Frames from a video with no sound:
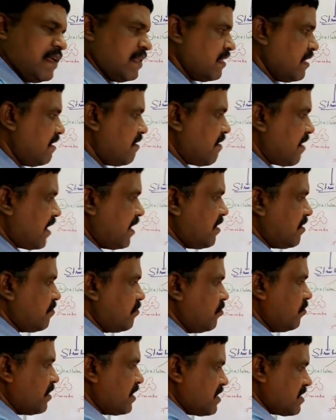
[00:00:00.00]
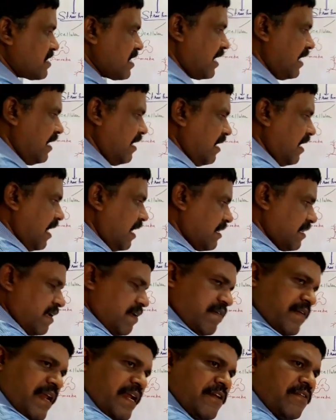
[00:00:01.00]
they will try to move inside and they
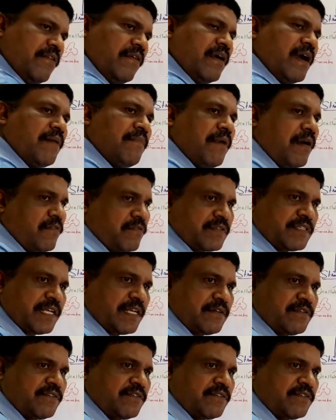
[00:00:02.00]
will try to come outside.